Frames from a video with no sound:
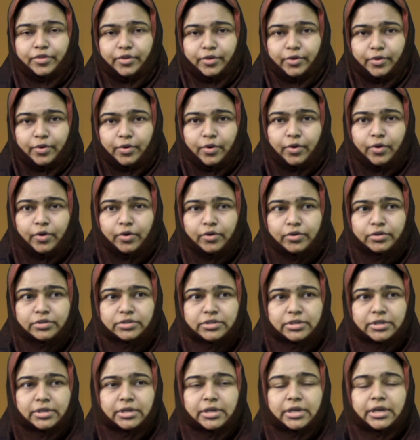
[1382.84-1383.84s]
the
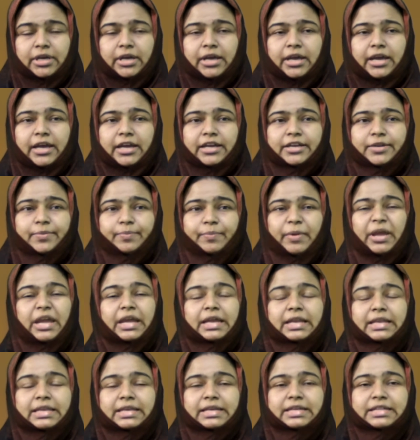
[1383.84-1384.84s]
court, it
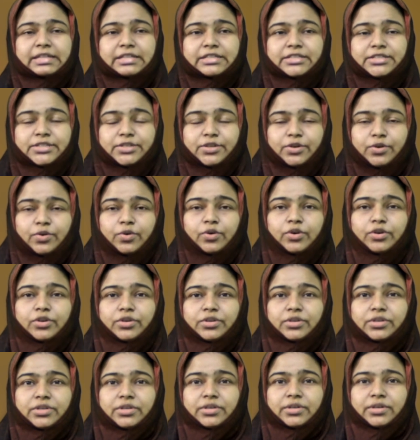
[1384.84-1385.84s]
maintains good
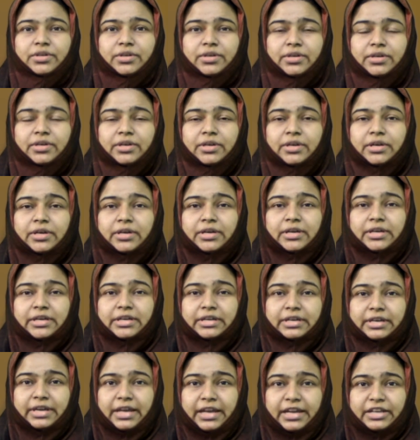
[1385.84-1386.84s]

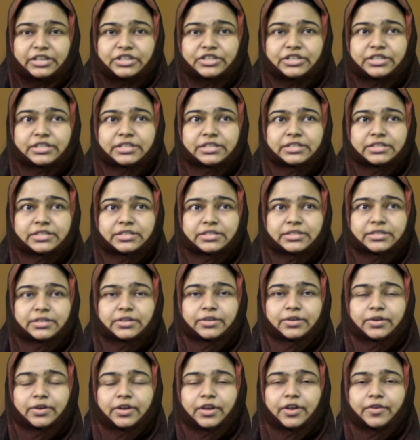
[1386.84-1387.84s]
connections.
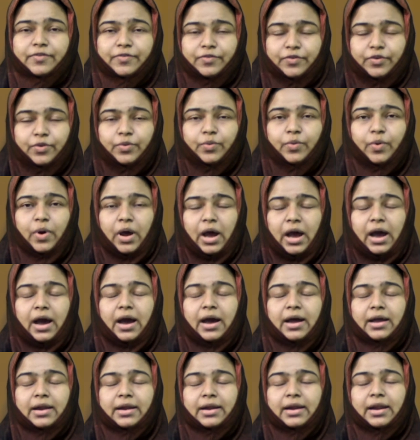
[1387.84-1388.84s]
If you
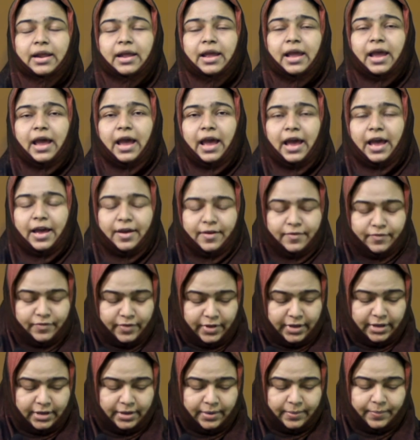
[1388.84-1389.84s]
are
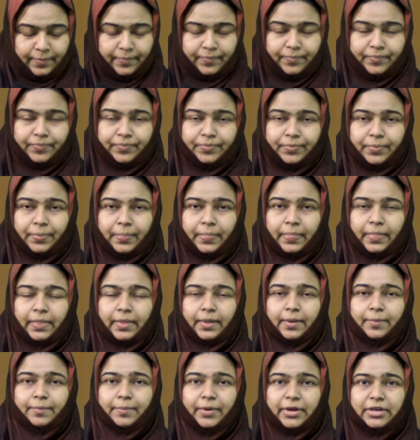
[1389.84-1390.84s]
having
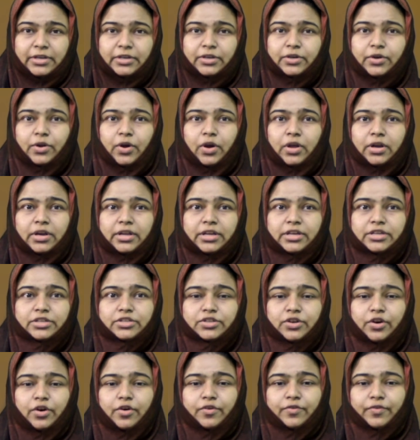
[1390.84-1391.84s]
better knowledge
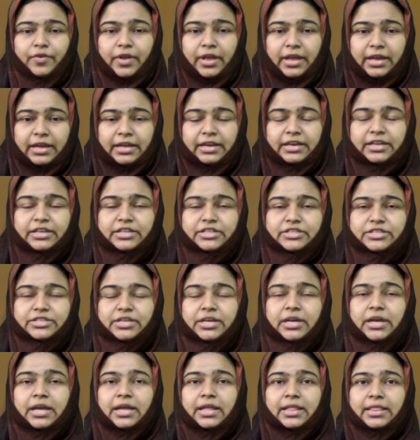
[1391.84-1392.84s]
of English,
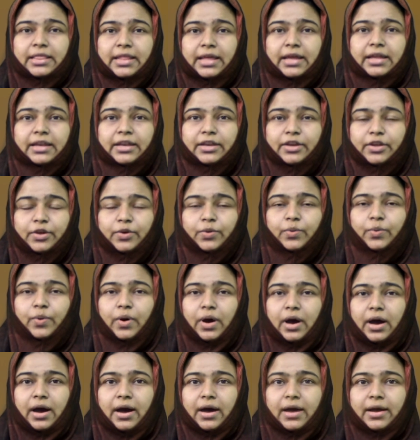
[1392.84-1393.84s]
then you
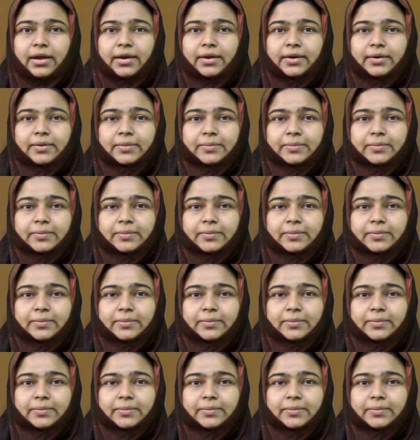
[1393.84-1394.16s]
are